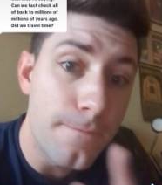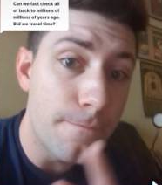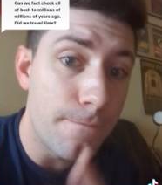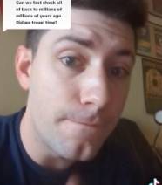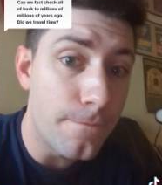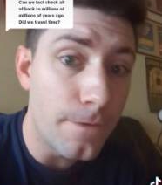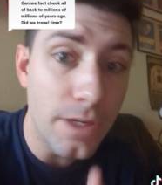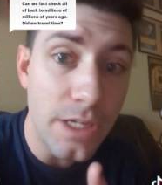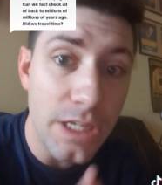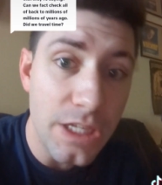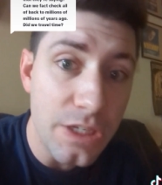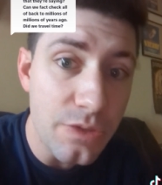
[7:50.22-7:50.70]

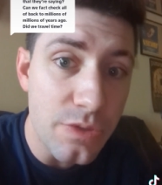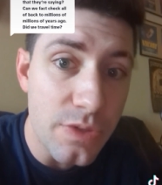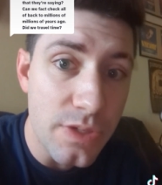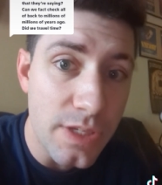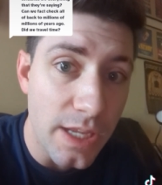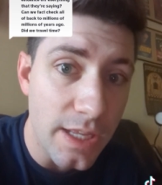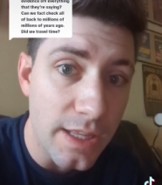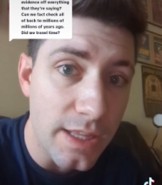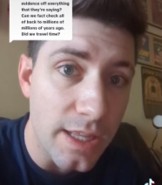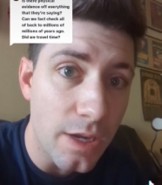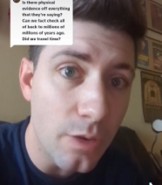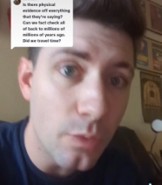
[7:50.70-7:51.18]
Funny you
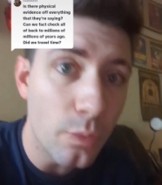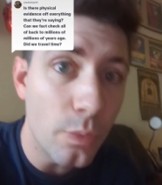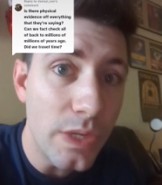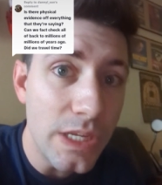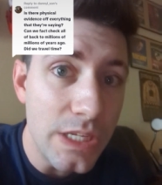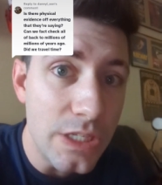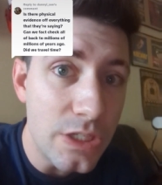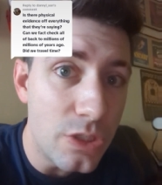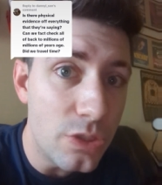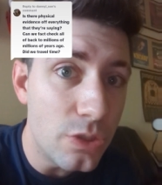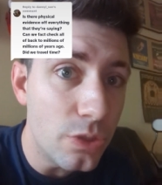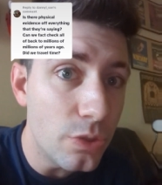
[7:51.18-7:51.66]
say that. We
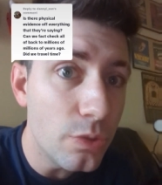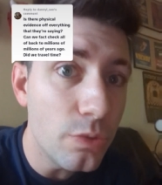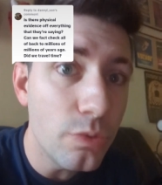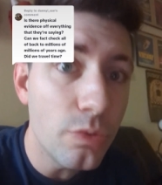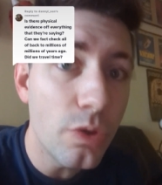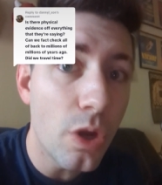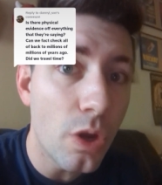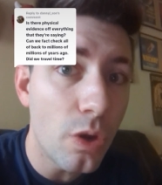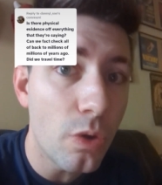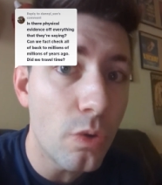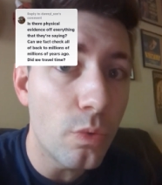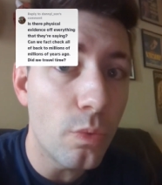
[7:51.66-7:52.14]
do
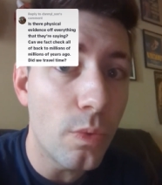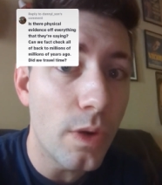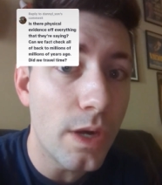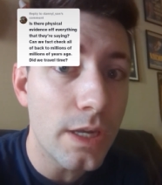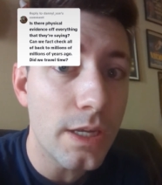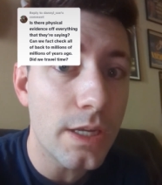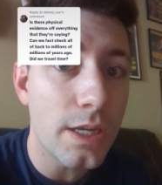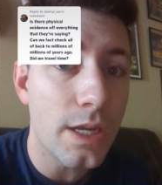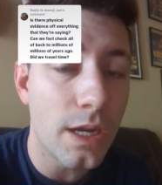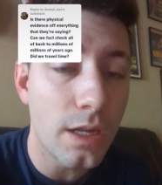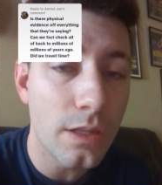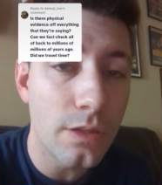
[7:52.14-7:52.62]
know
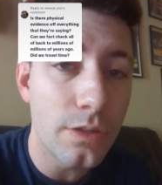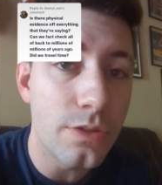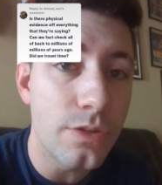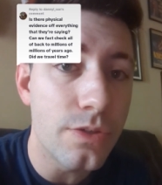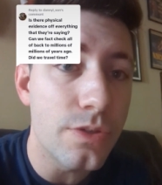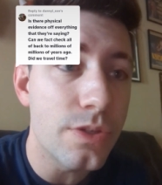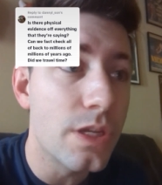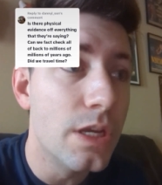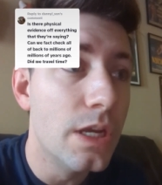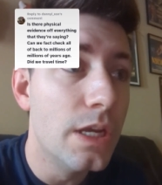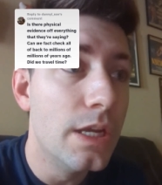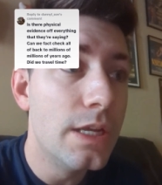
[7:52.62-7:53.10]
what
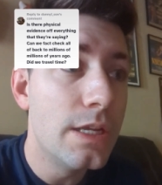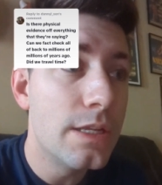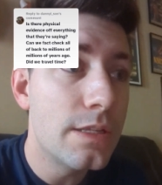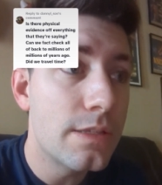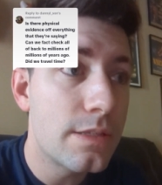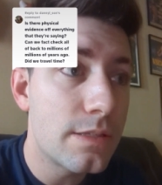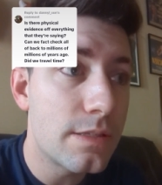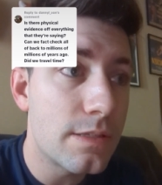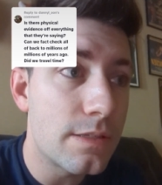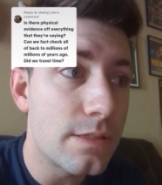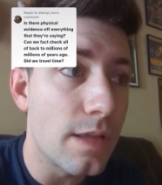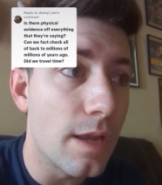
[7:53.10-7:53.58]
colors
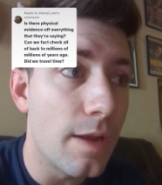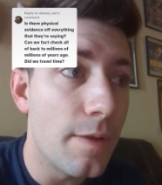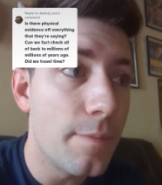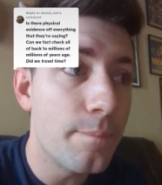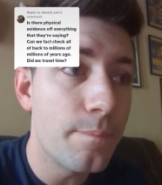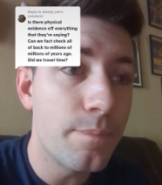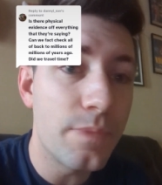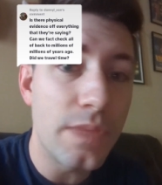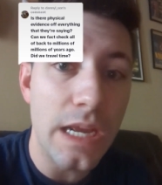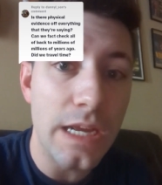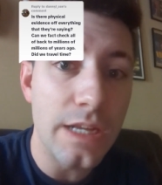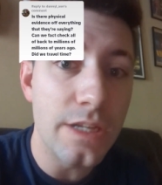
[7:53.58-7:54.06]

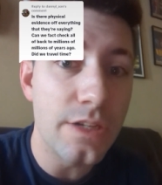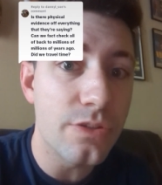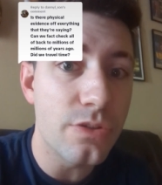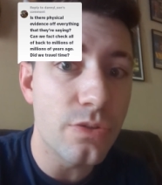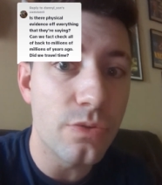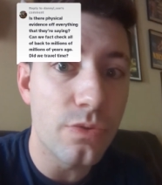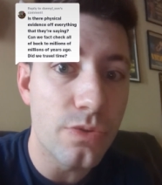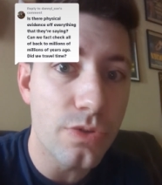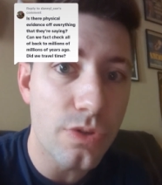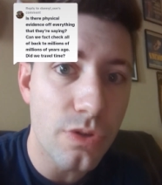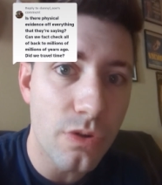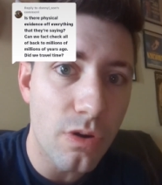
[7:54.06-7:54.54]
some
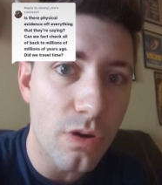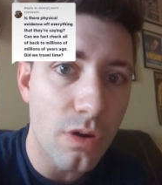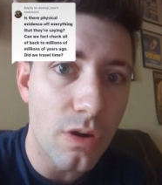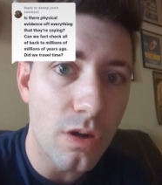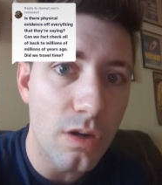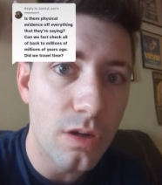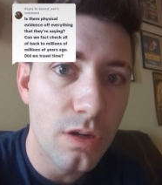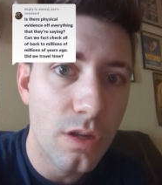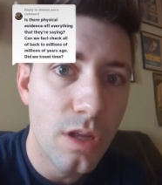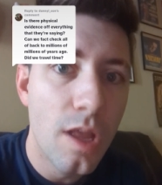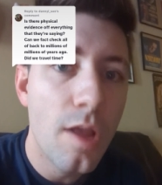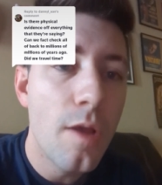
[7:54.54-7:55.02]
dinosaurs
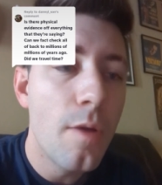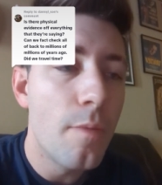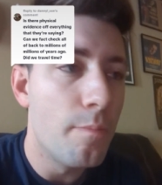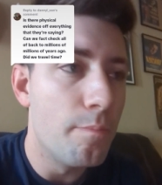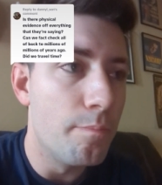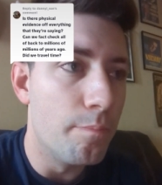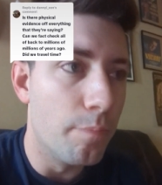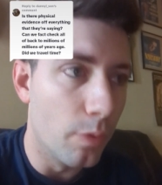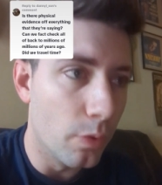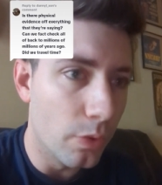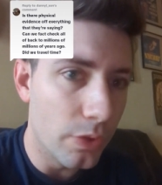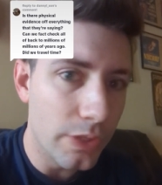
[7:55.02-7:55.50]
are.
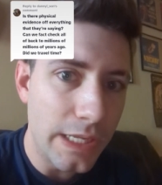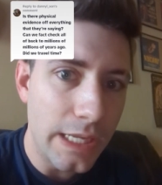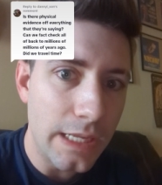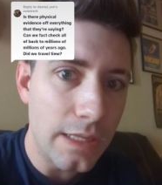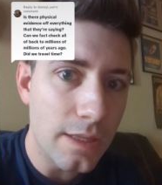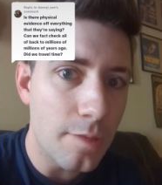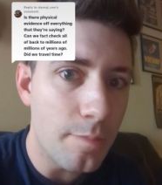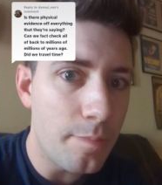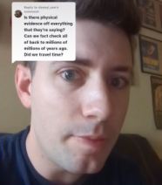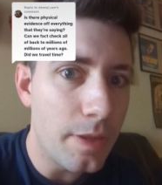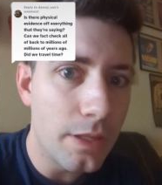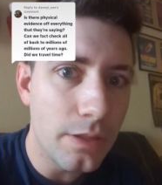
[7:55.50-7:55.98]

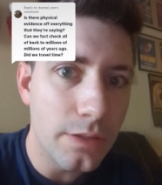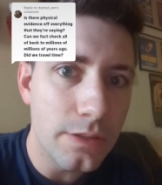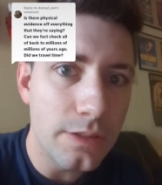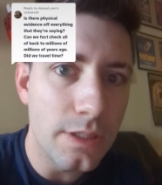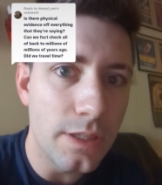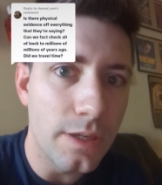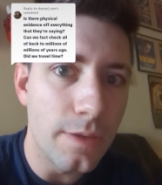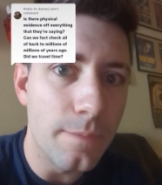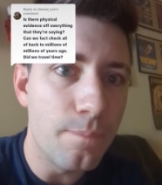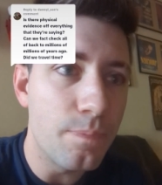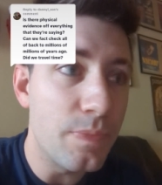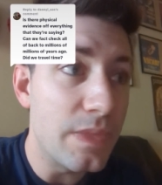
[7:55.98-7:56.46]
Borriella
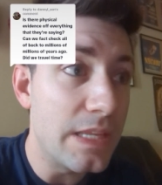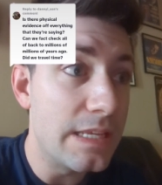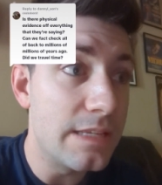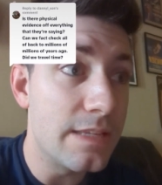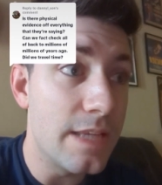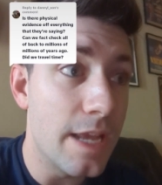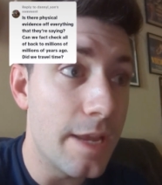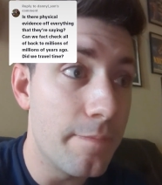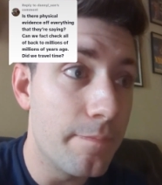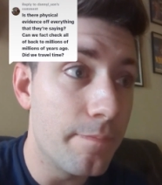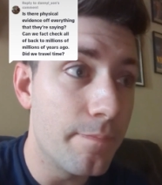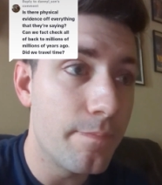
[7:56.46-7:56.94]
pelta is
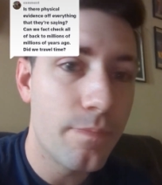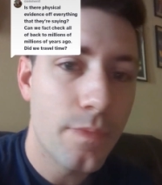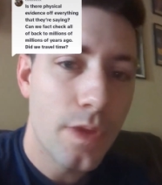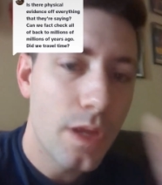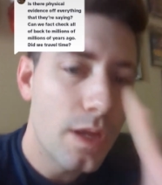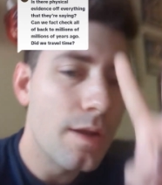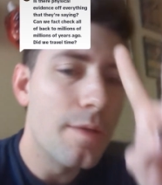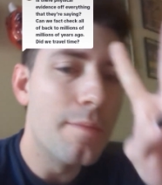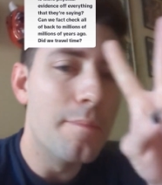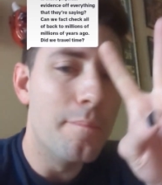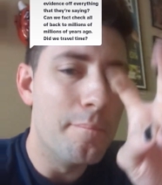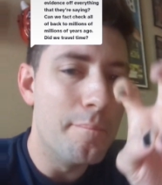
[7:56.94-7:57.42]
a
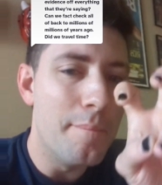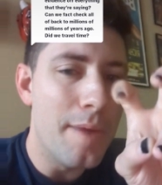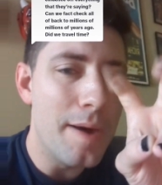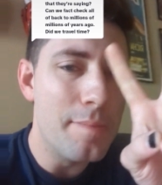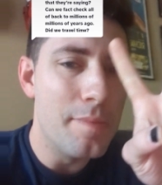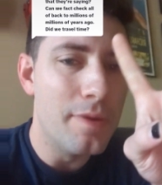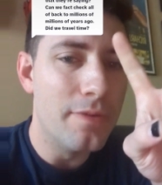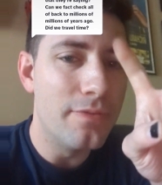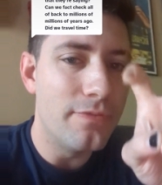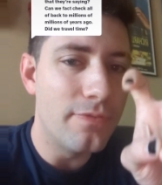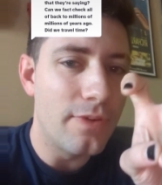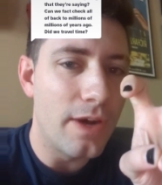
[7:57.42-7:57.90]

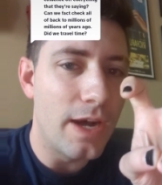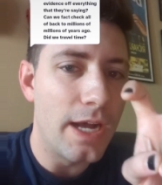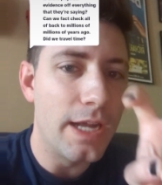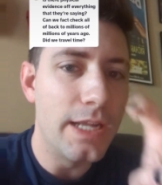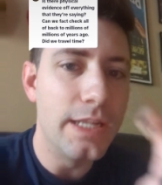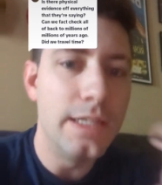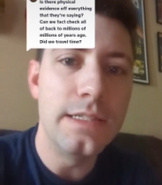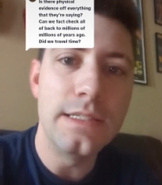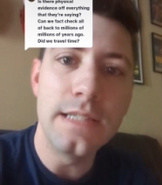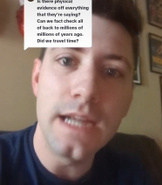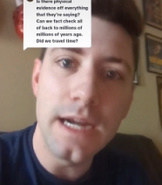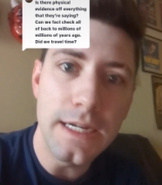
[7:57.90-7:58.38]

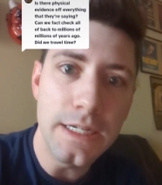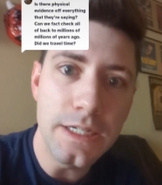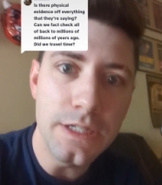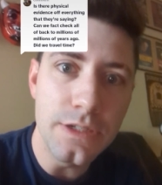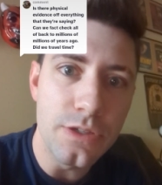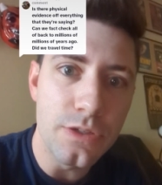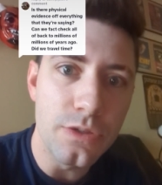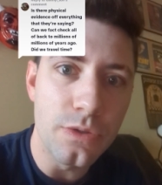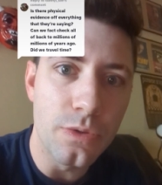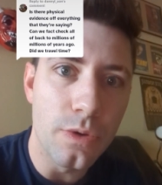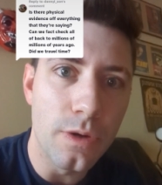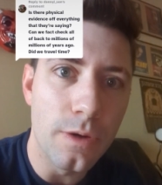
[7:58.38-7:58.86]
mummified
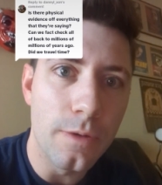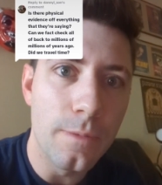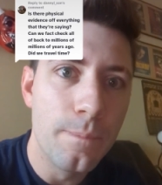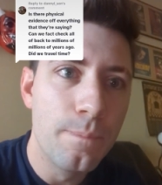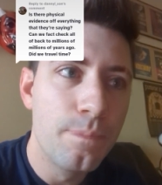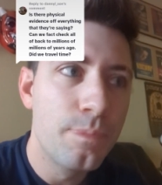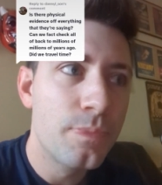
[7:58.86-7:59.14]
dinosaur.